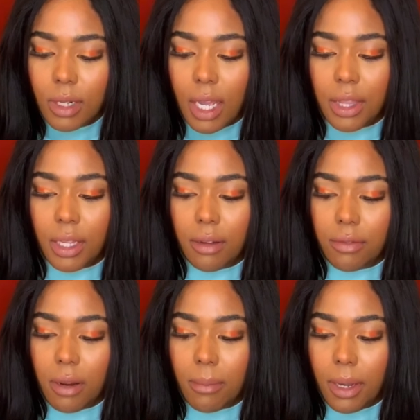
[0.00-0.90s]
I think I
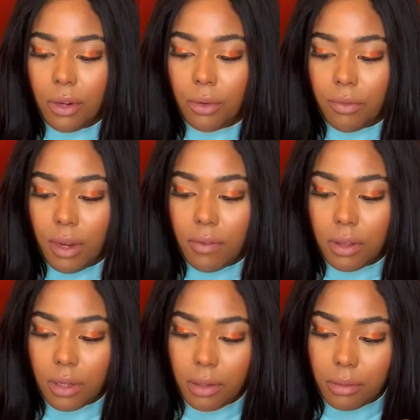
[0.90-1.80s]
found my new
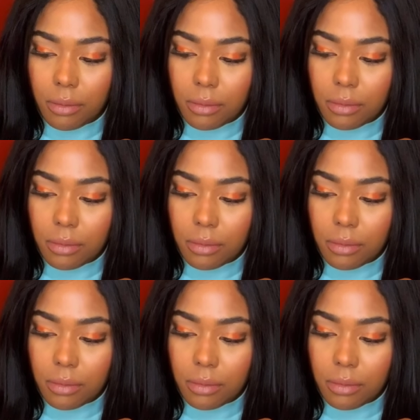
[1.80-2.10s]
favorite thing.